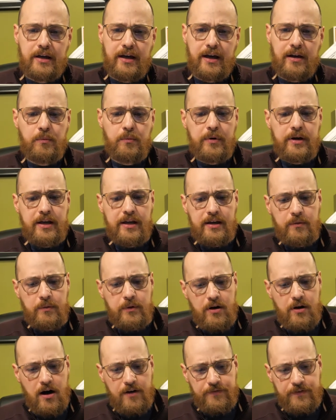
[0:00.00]
And we,
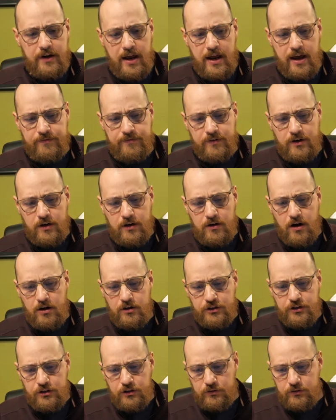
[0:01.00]
we often have our,
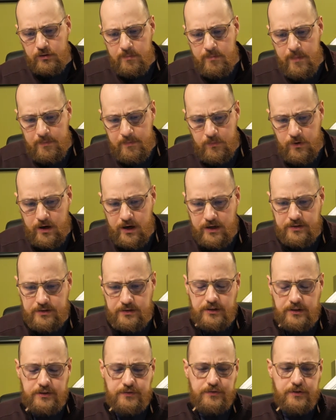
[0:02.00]
our children
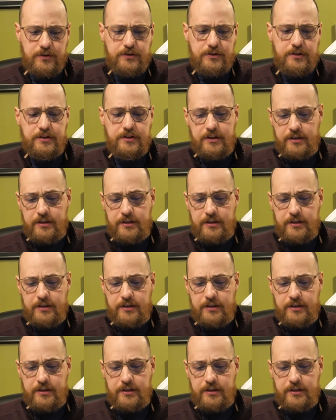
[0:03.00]
memorize these verses,